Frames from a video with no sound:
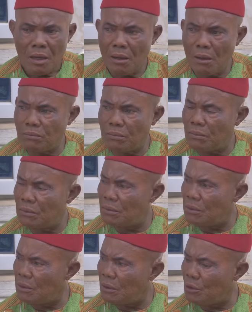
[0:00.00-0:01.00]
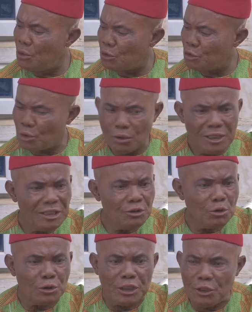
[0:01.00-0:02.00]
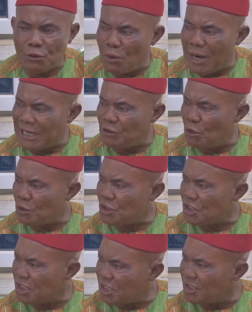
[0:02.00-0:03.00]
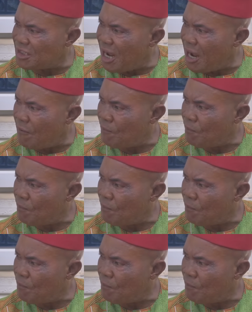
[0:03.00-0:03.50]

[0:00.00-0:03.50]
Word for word: Oh, you're talking to the Igwe you're sitting down.